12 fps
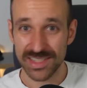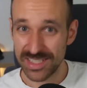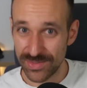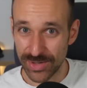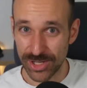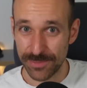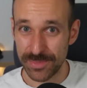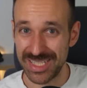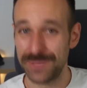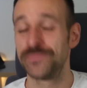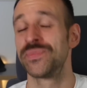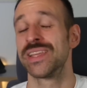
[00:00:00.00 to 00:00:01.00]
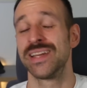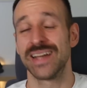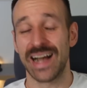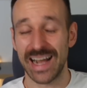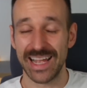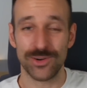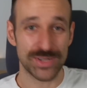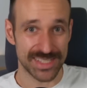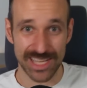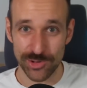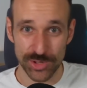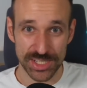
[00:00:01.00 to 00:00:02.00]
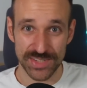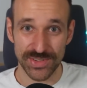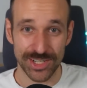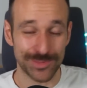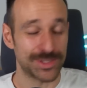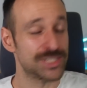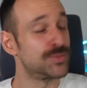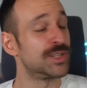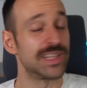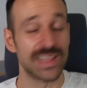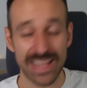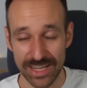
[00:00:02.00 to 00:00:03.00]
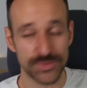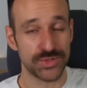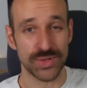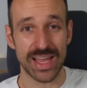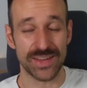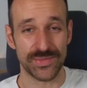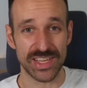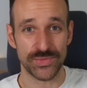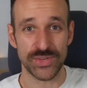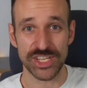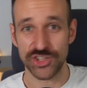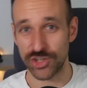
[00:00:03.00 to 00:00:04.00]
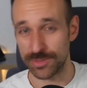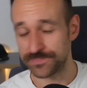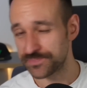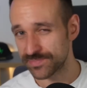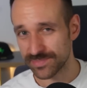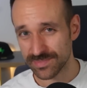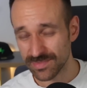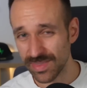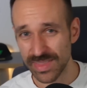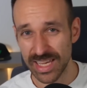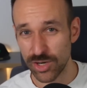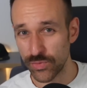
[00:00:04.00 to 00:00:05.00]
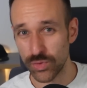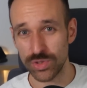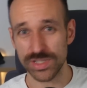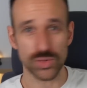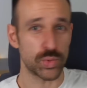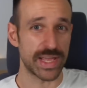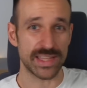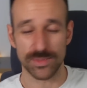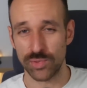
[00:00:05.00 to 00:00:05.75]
development, iOS and Android developers would love to have that feature. Then of course we had the